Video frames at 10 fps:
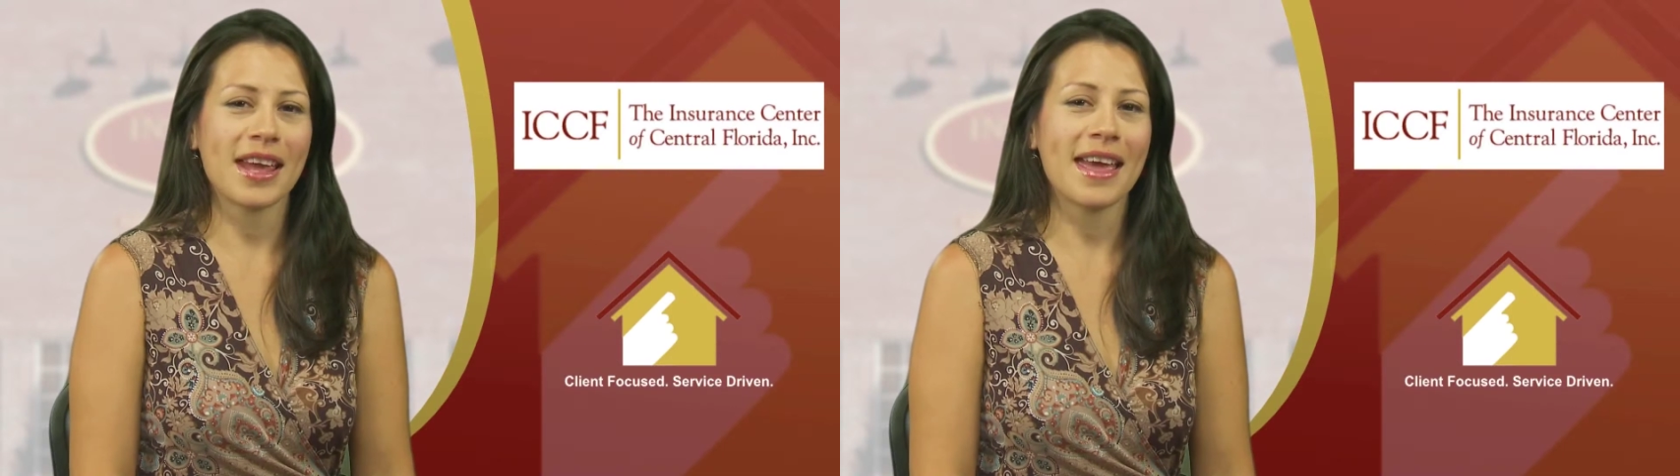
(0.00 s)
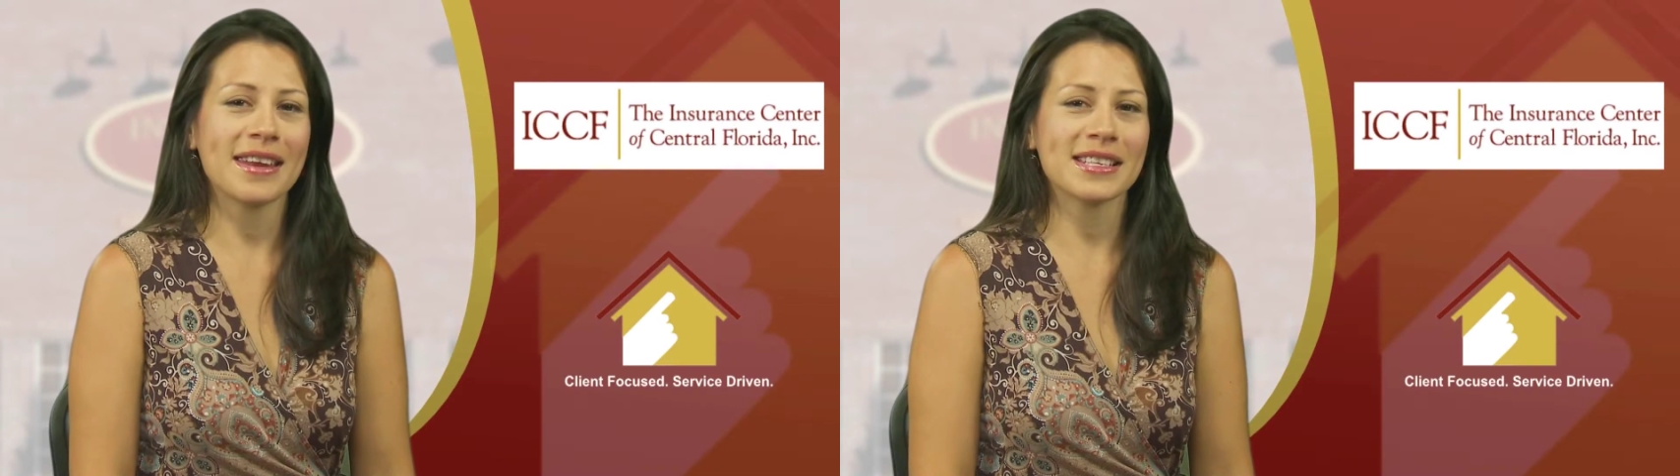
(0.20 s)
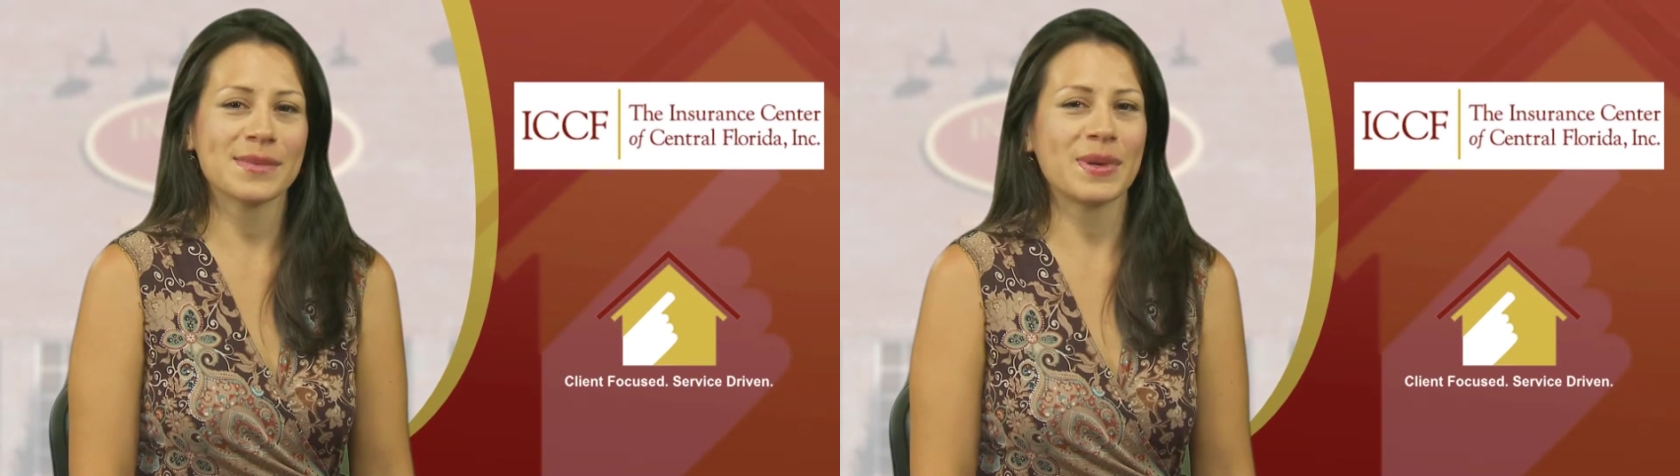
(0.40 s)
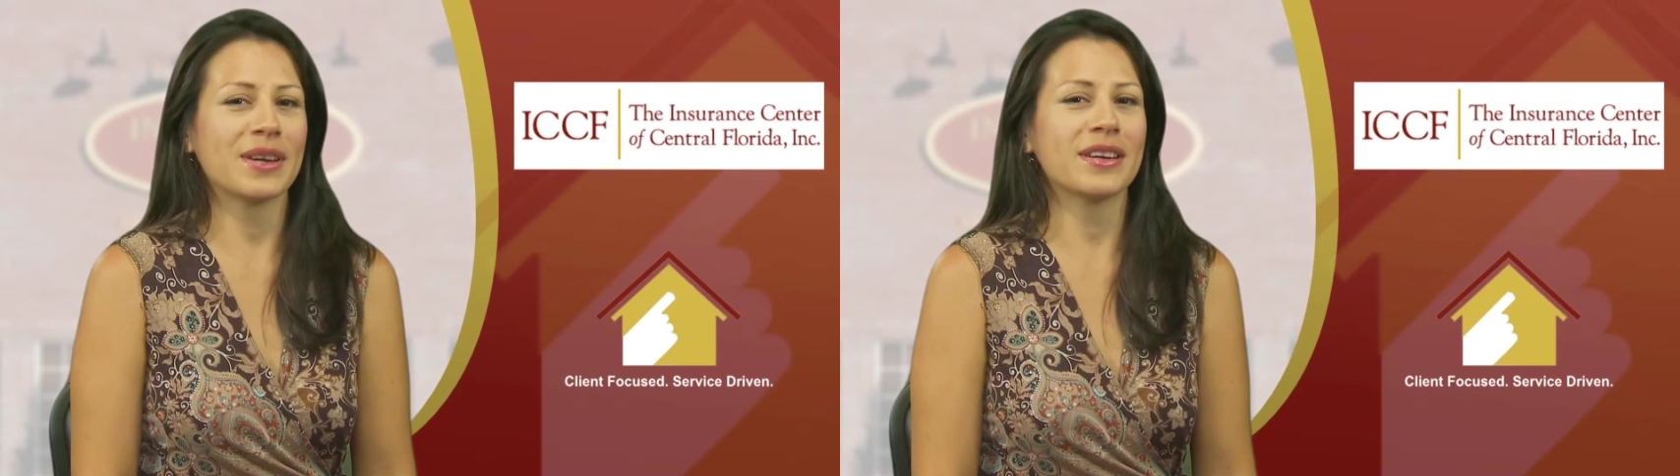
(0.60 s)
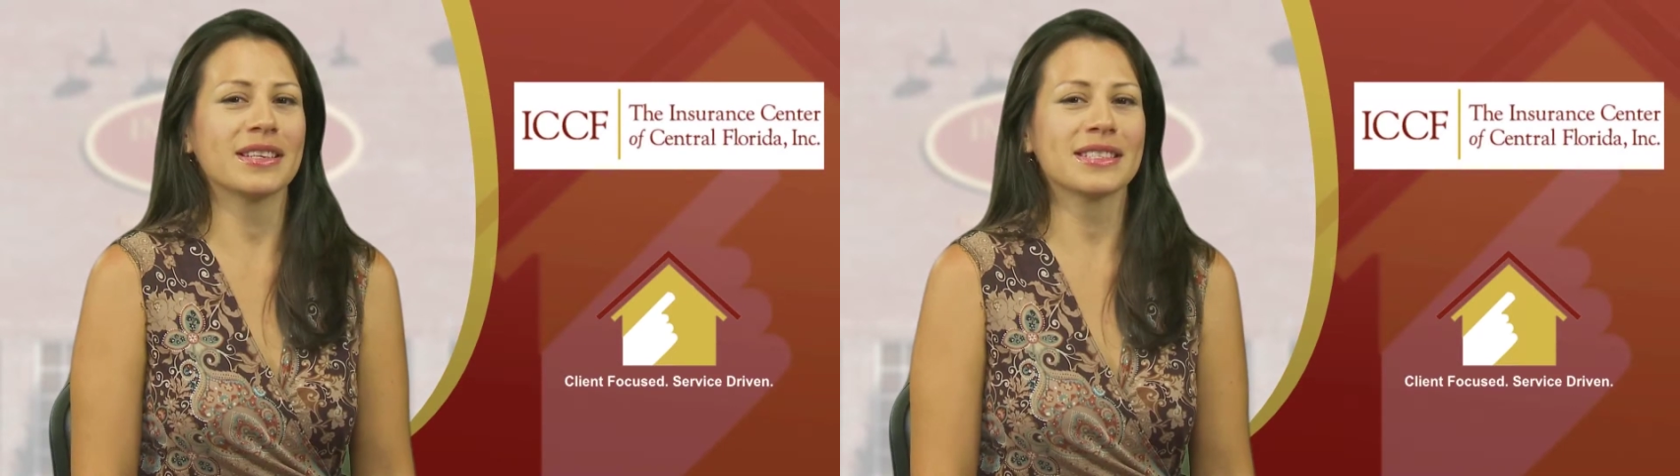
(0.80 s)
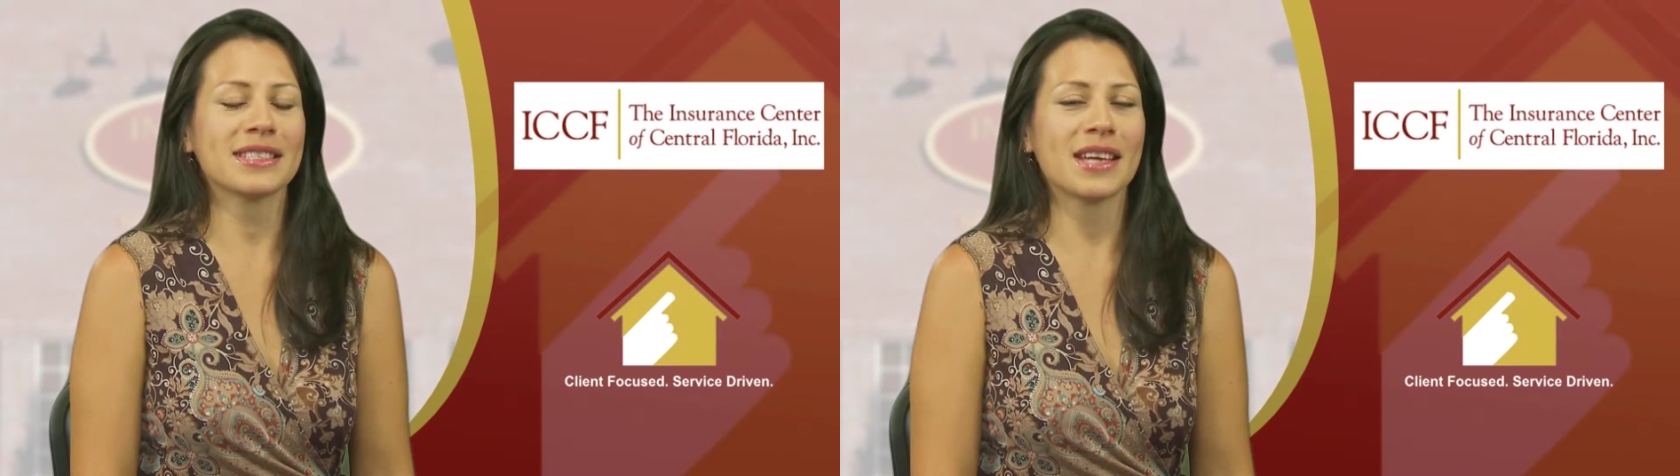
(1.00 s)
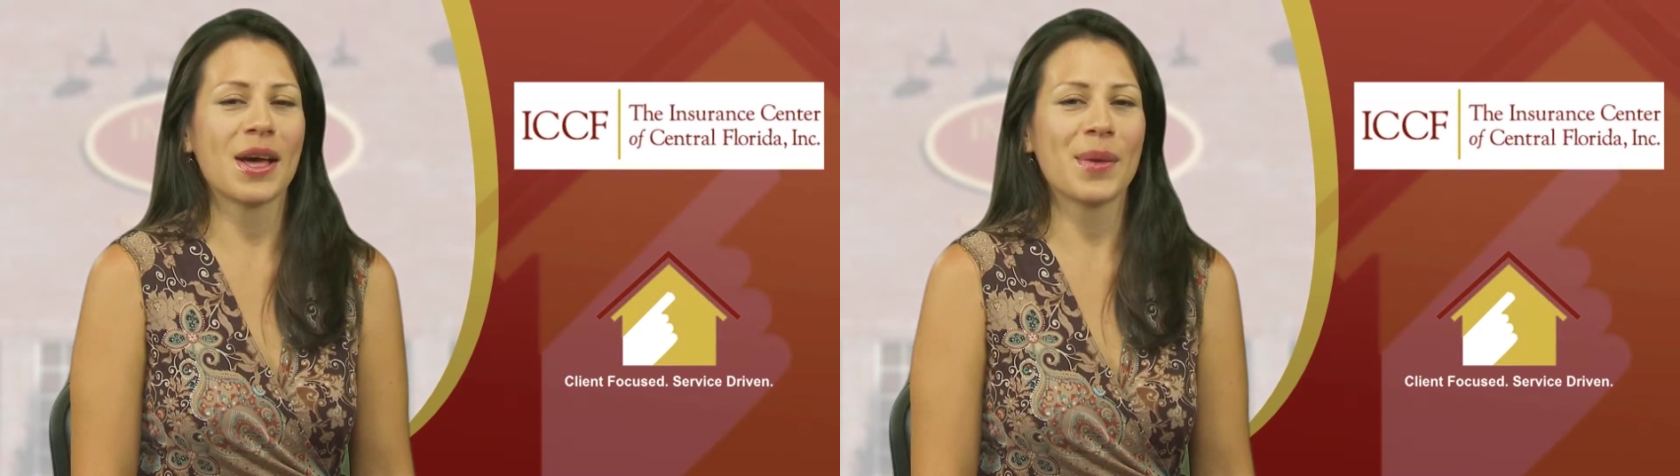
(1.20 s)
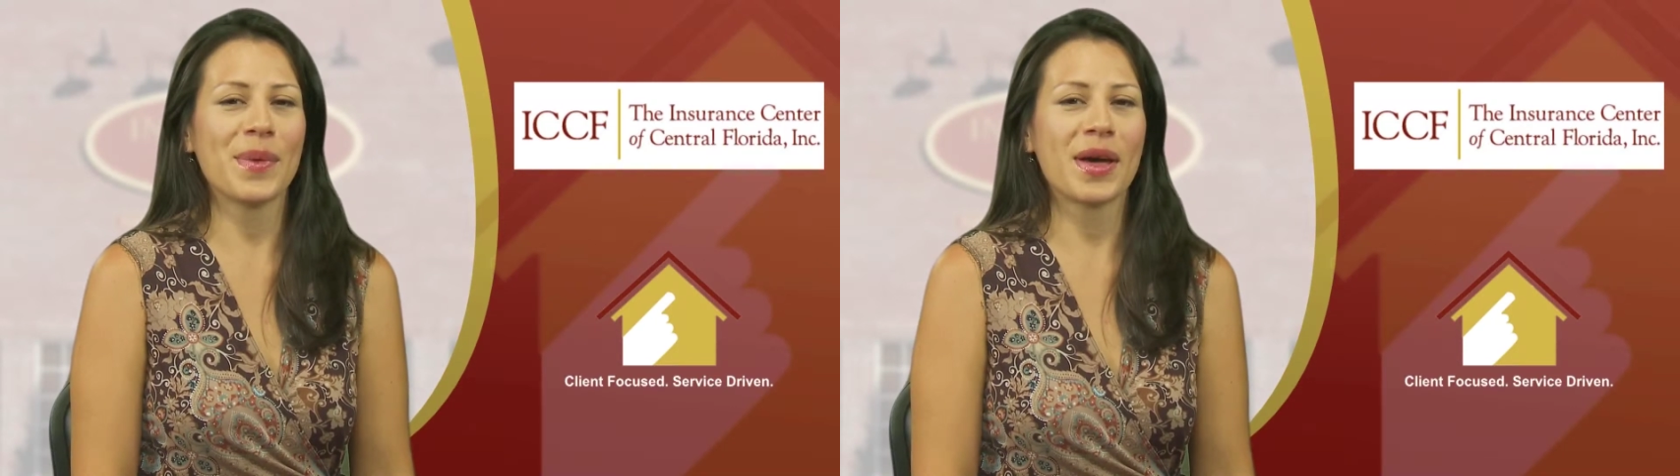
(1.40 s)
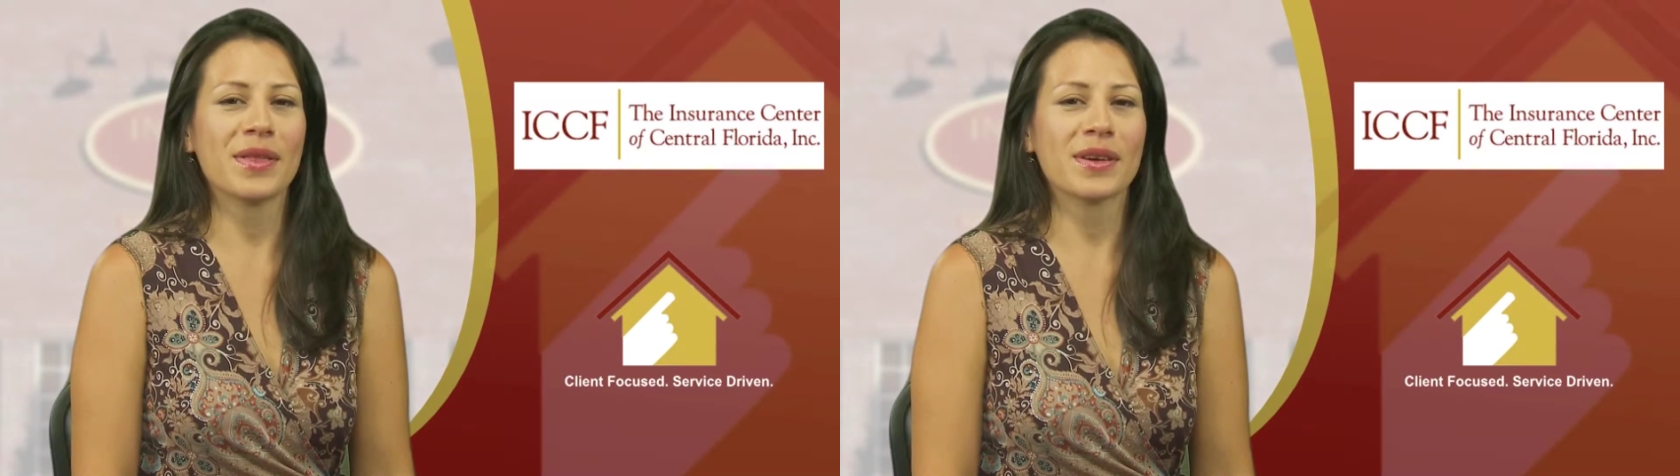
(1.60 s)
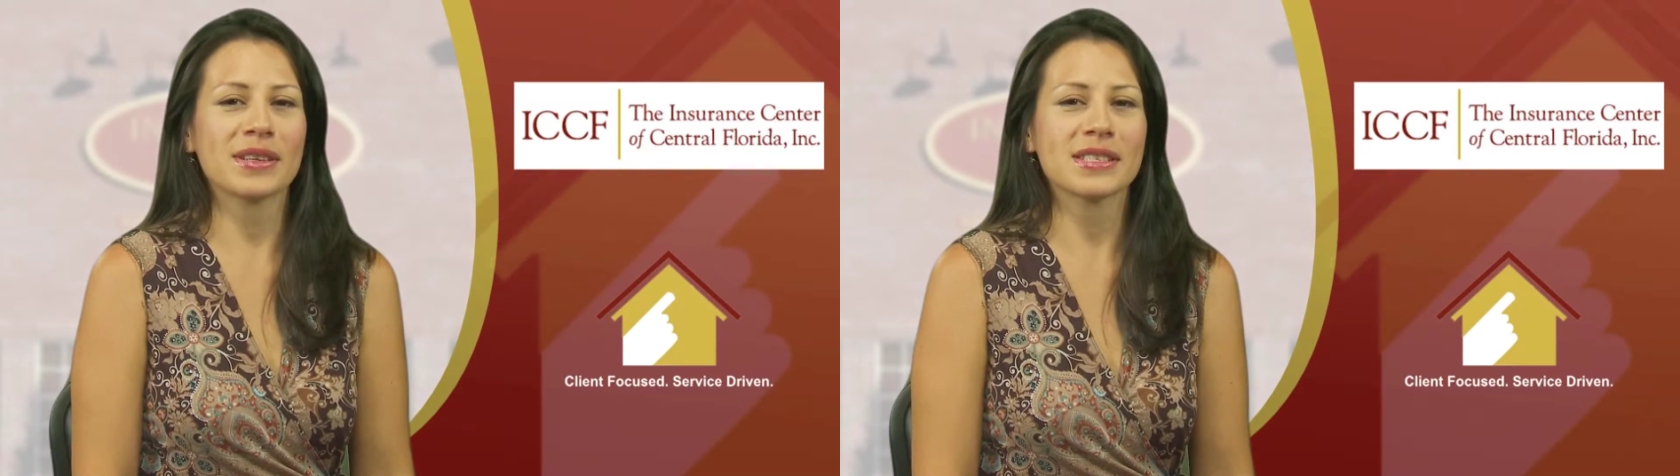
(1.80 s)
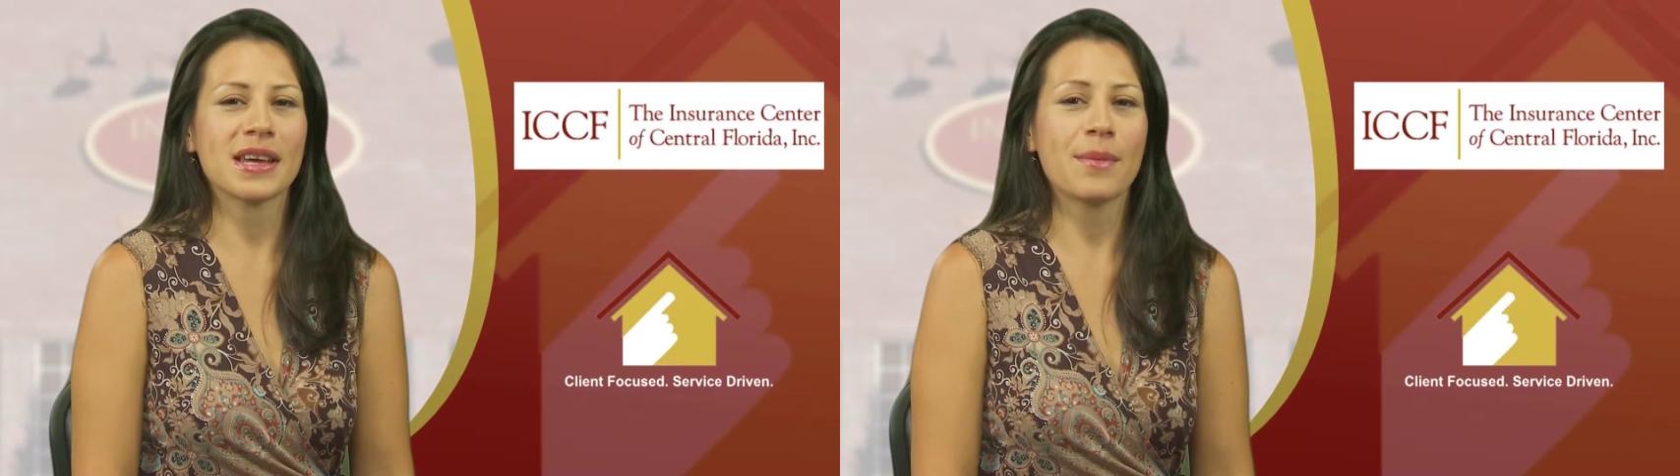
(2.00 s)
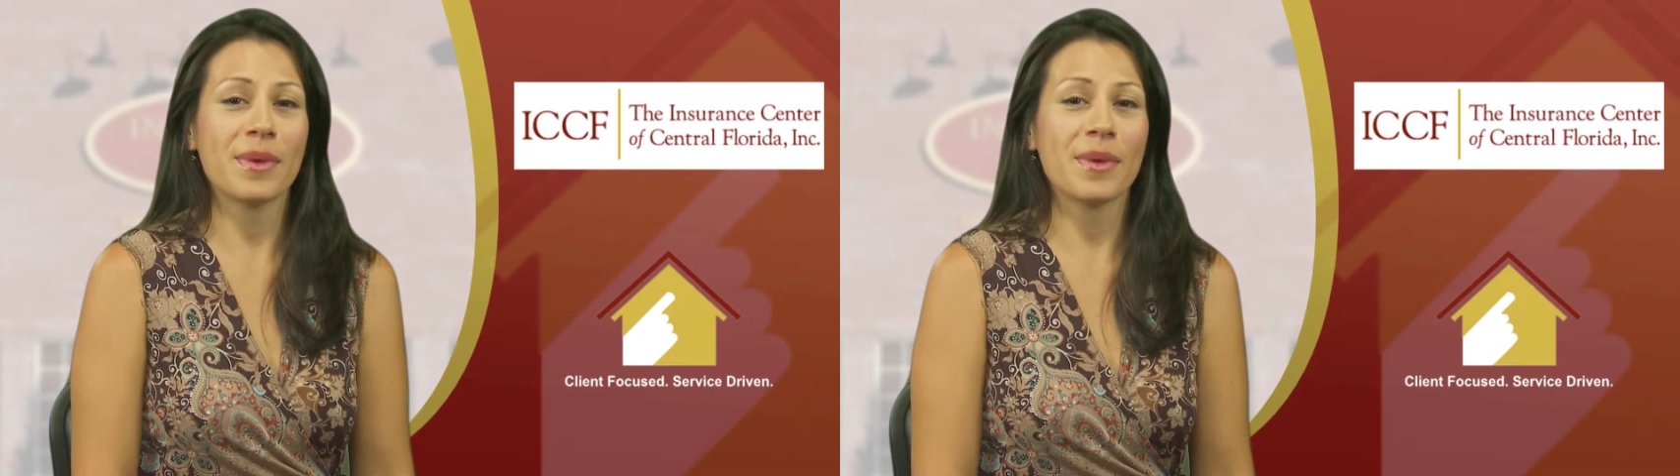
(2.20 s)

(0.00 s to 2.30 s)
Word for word: and experience to help others